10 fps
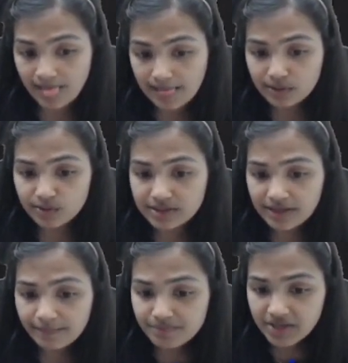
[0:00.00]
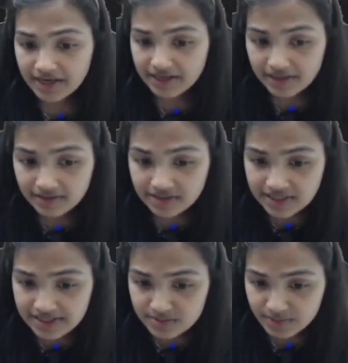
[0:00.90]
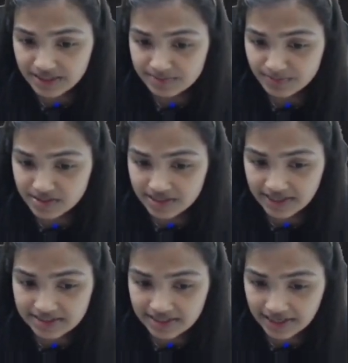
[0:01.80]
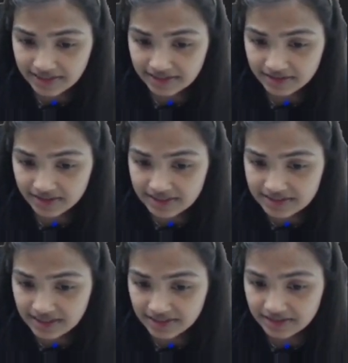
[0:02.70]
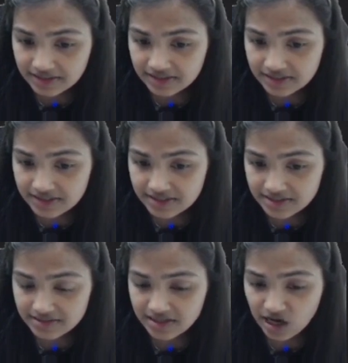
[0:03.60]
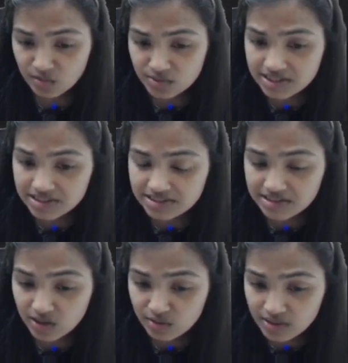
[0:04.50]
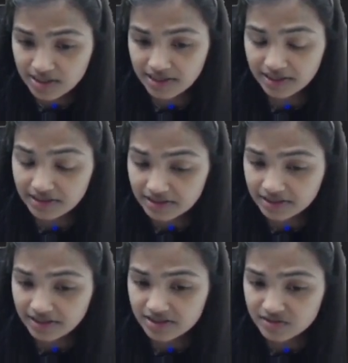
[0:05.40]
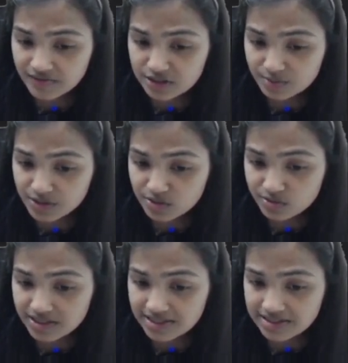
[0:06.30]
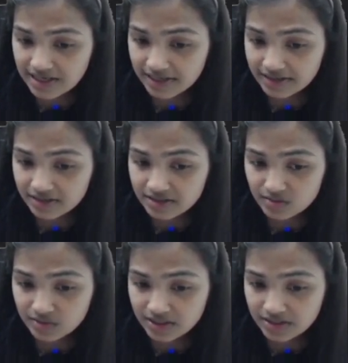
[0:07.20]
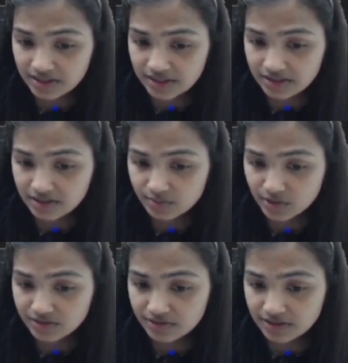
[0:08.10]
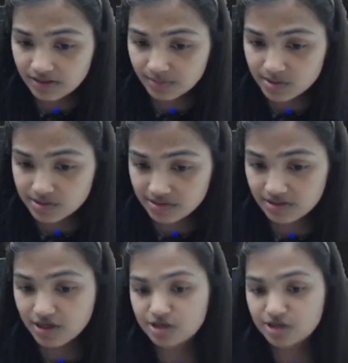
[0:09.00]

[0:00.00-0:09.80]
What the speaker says: Okay, and here the s character decreases. How much it is now? Here in the case of sp2, the s character is only 33.33%.